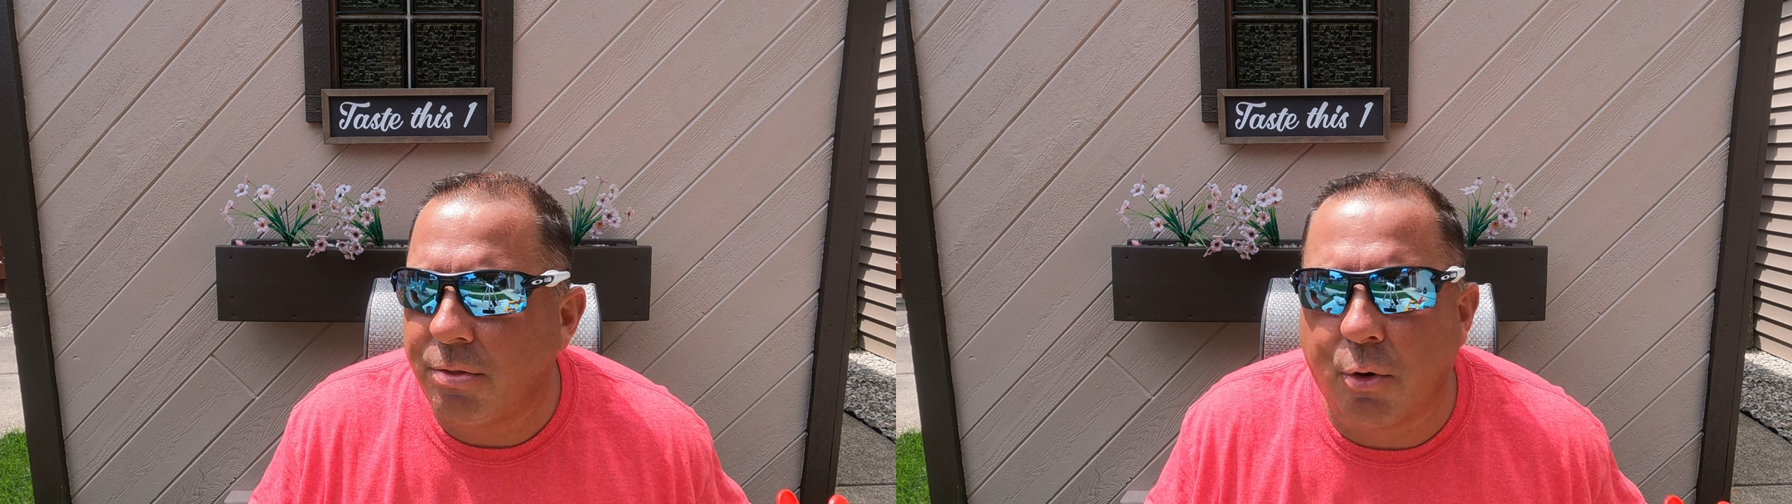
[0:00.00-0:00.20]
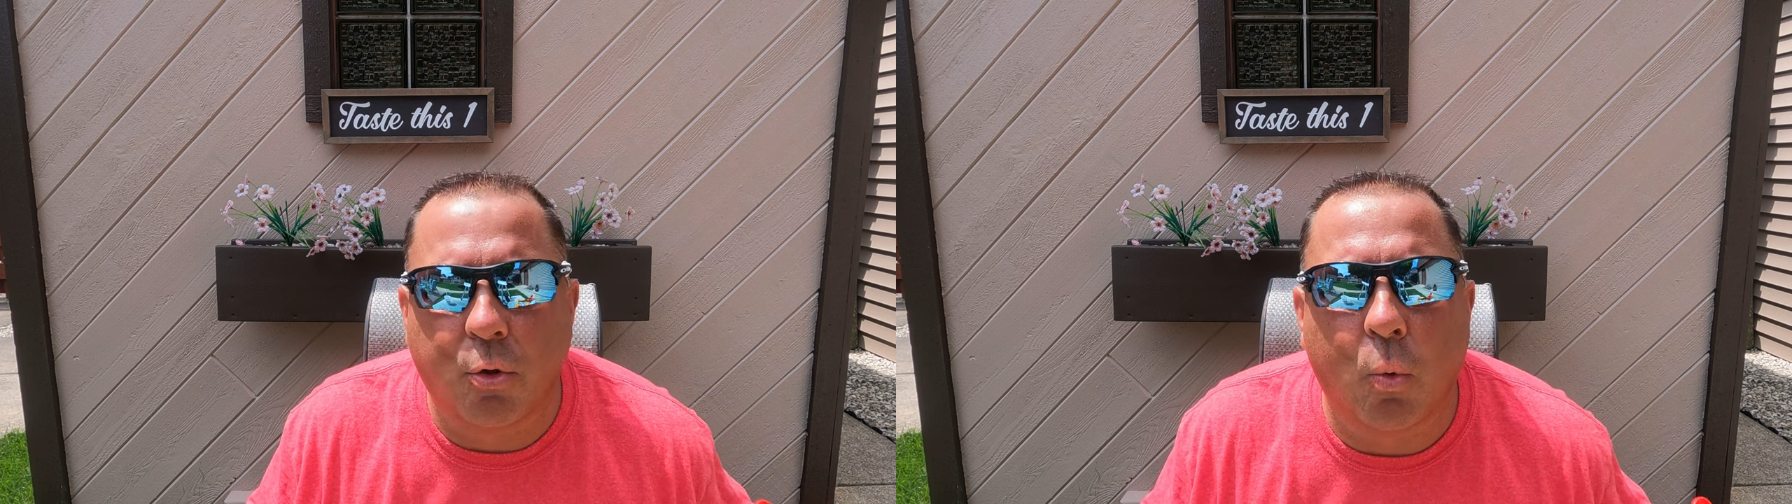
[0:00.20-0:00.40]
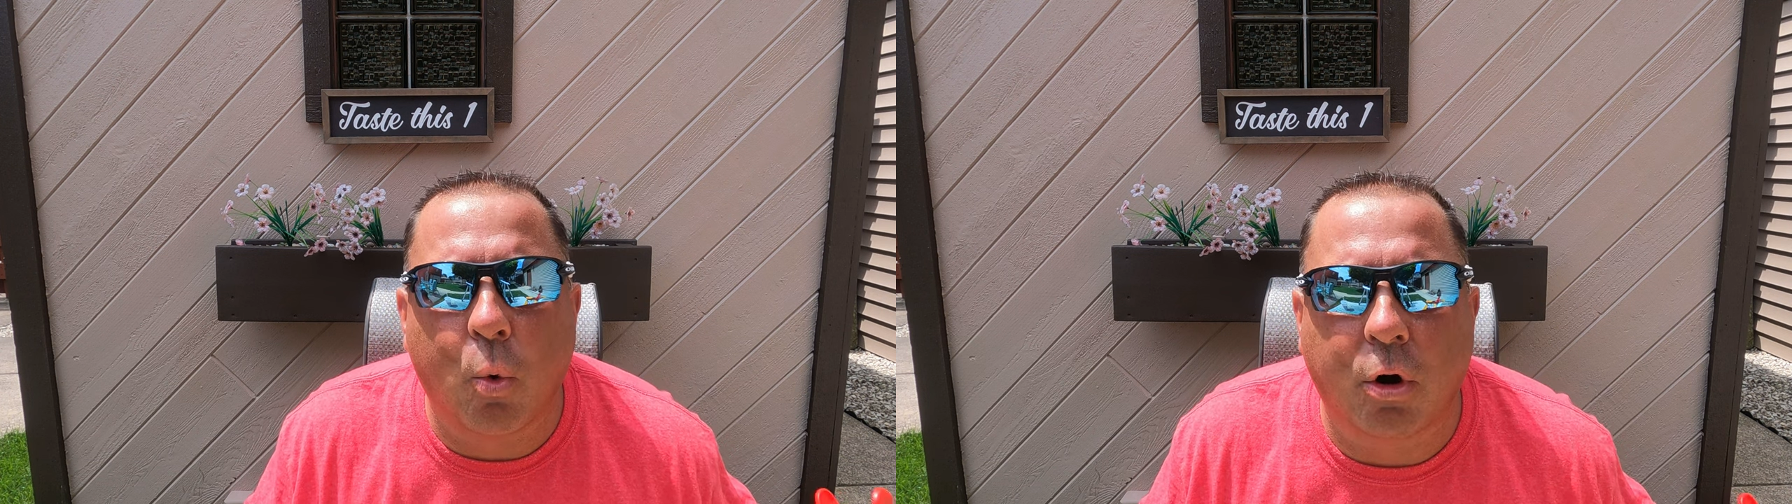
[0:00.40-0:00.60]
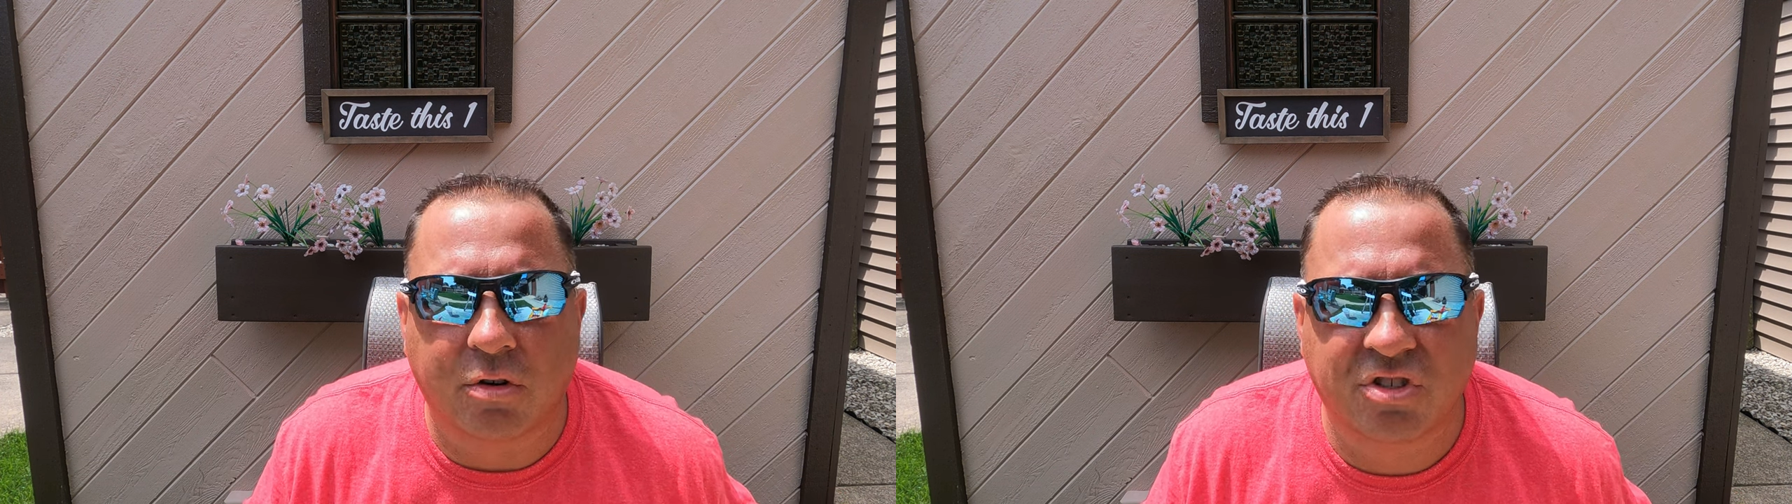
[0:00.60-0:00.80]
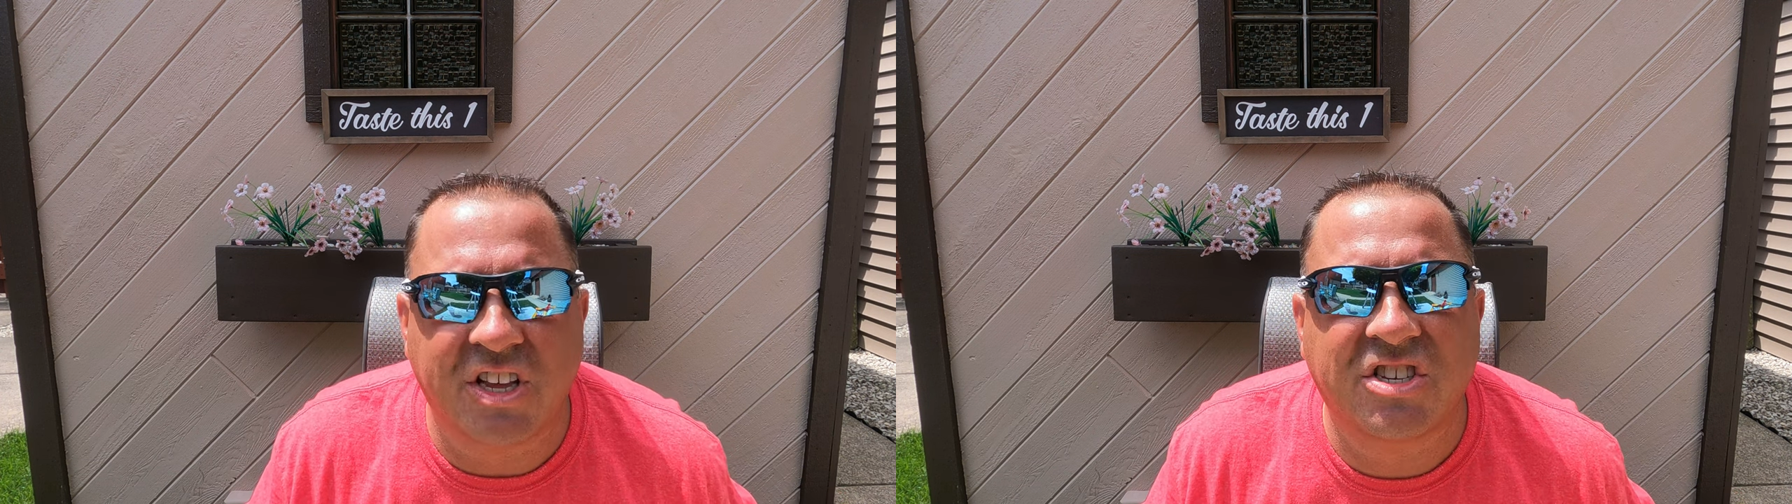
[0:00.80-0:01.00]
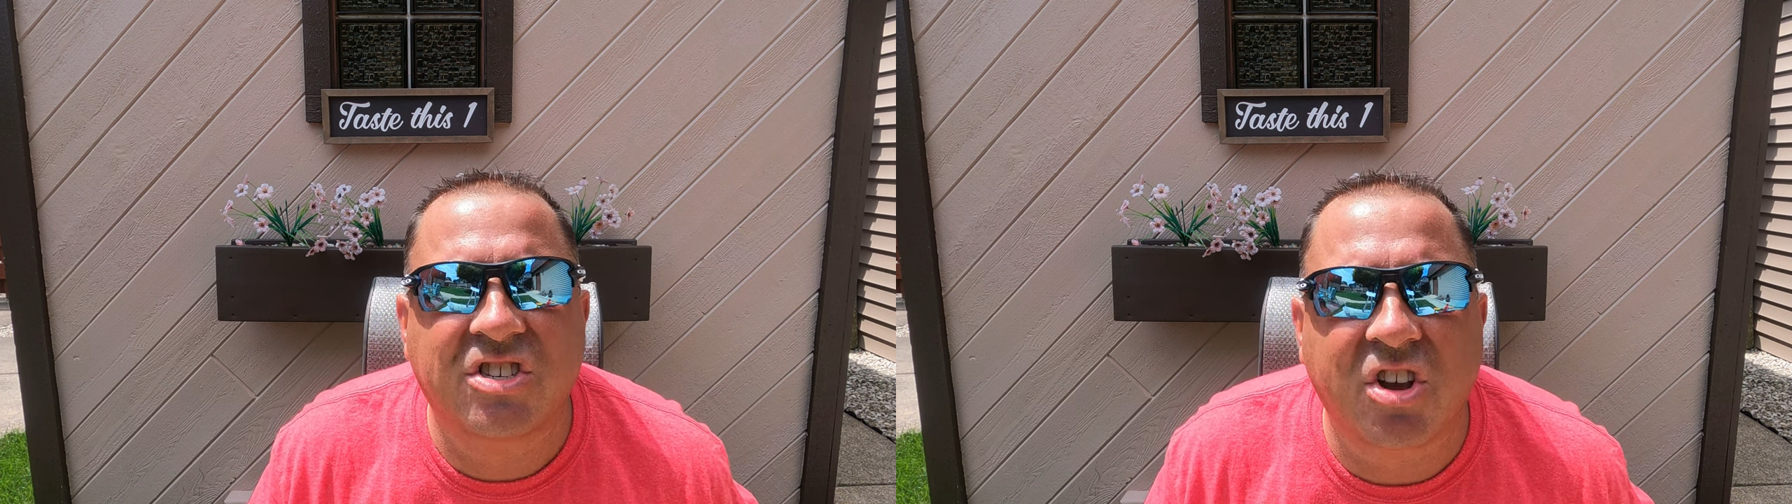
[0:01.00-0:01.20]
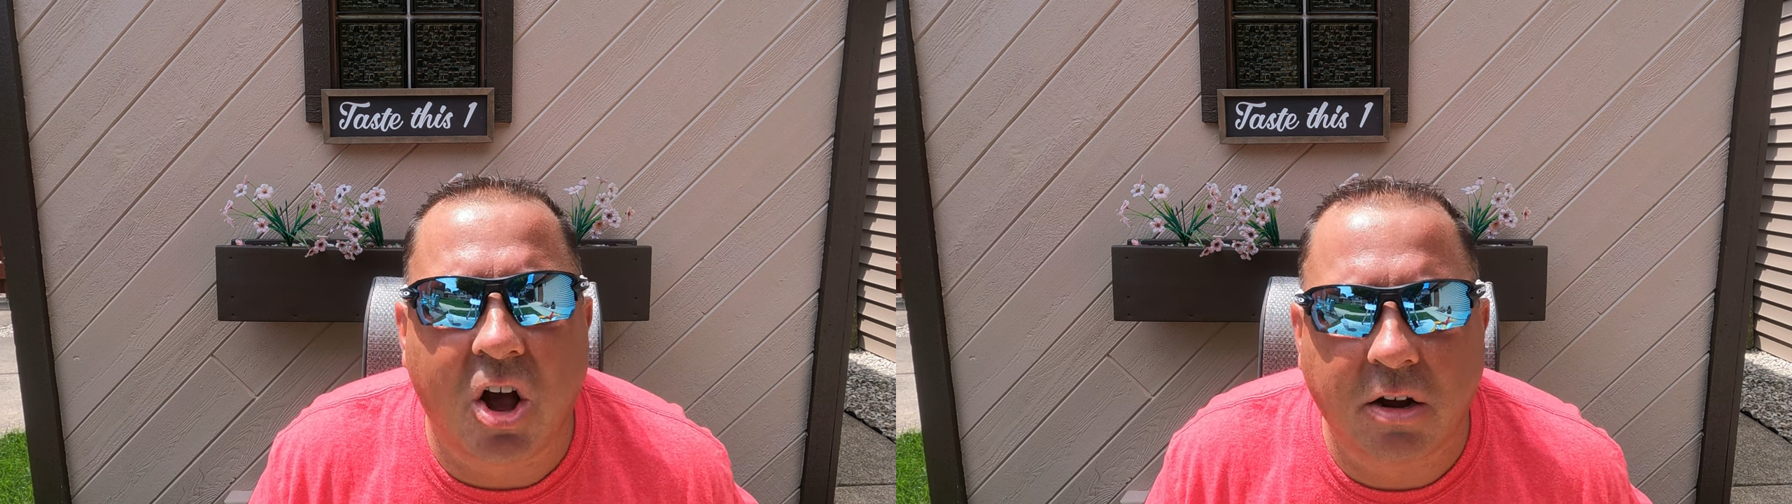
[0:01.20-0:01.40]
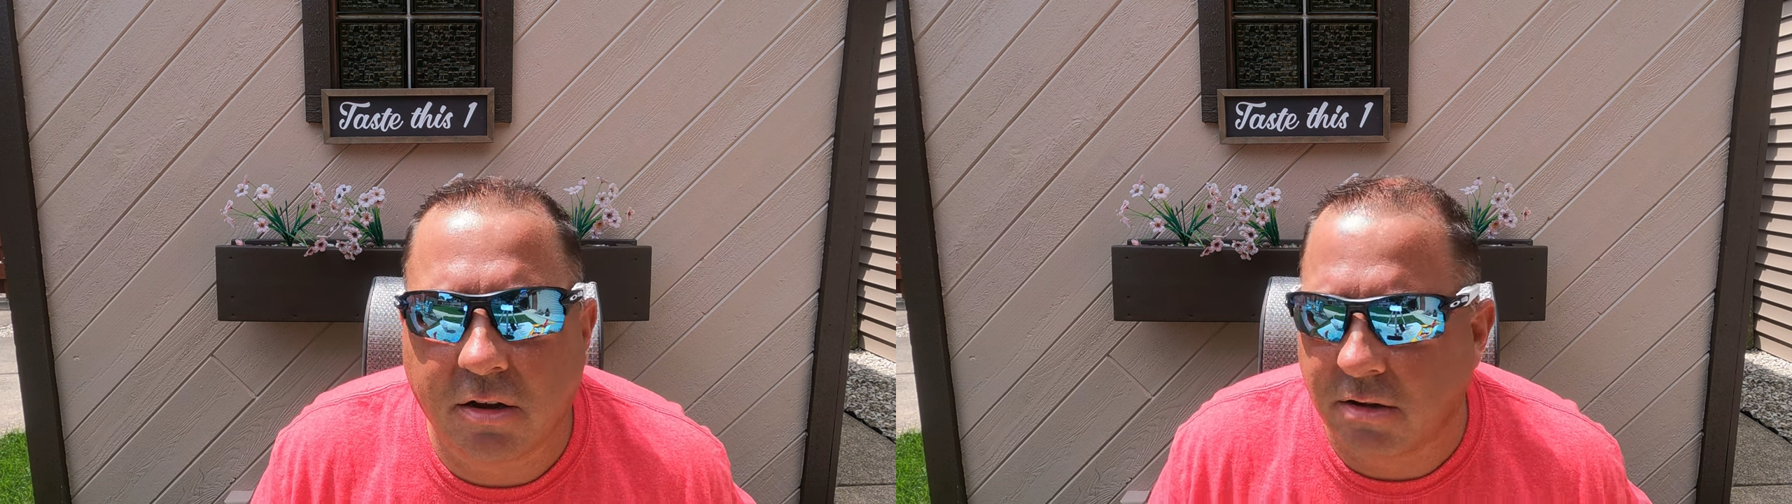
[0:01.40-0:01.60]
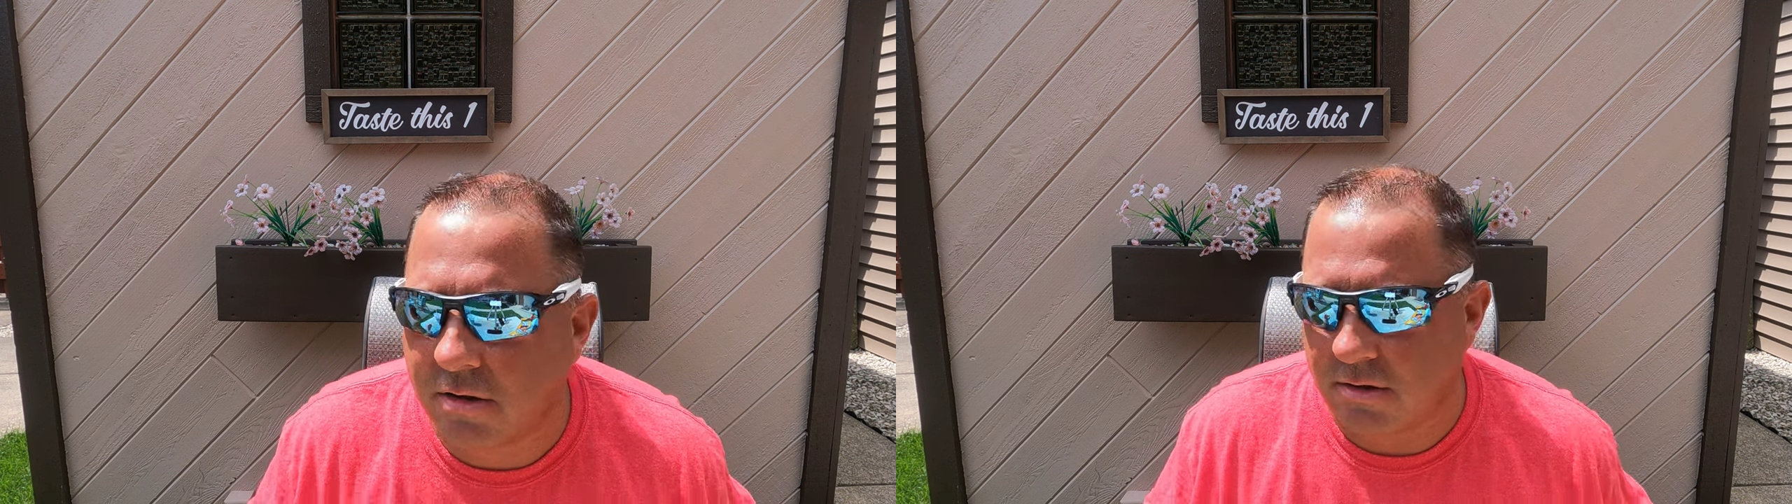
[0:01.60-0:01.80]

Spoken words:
They're the worst. They suck."